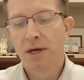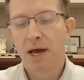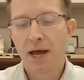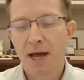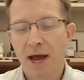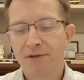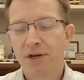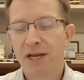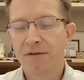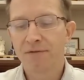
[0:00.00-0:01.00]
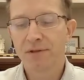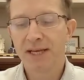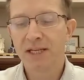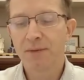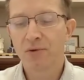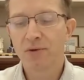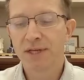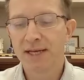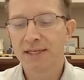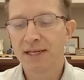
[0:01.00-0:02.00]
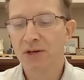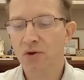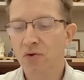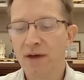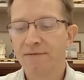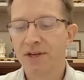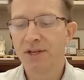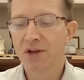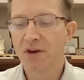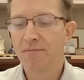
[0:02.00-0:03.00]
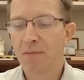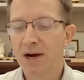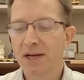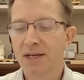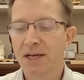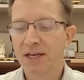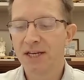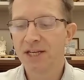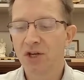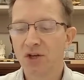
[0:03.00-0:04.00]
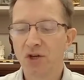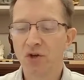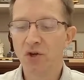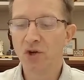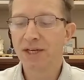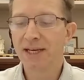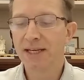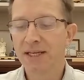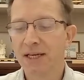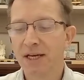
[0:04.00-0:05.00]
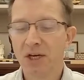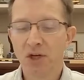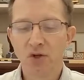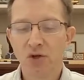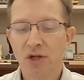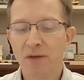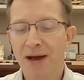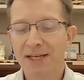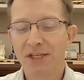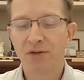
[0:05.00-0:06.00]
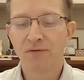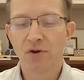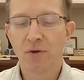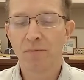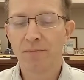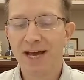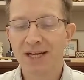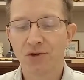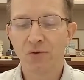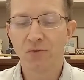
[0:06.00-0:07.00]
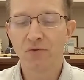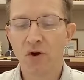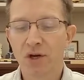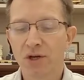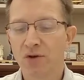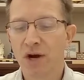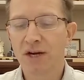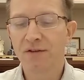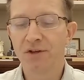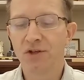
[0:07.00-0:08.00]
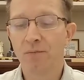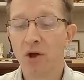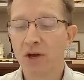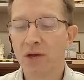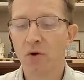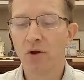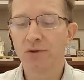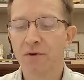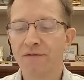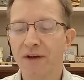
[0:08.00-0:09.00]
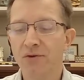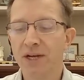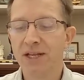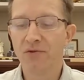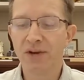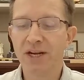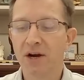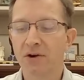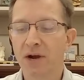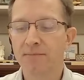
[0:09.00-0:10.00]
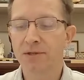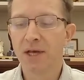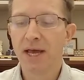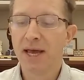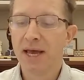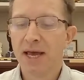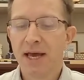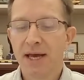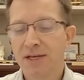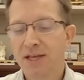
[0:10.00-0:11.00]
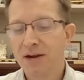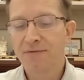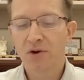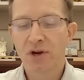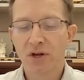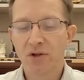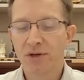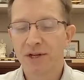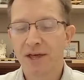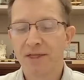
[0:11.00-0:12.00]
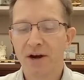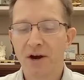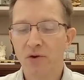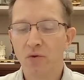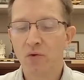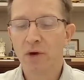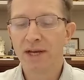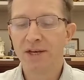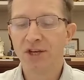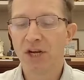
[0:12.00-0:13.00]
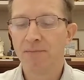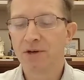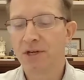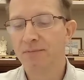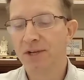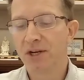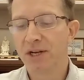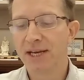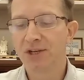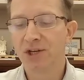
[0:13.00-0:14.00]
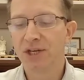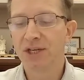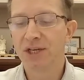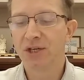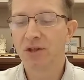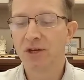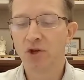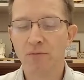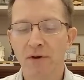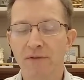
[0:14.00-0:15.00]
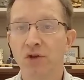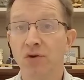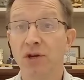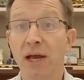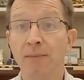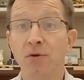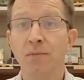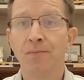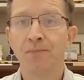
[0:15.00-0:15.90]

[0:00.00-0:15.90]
After careful data processing, no evidence of marked discontinuities due to the passage from natural rock to artificial blocking walls were found in the radargrams. It is therefore concluded that there are no hidden chambers immediately adjacent to the tomb of Tutankhamun.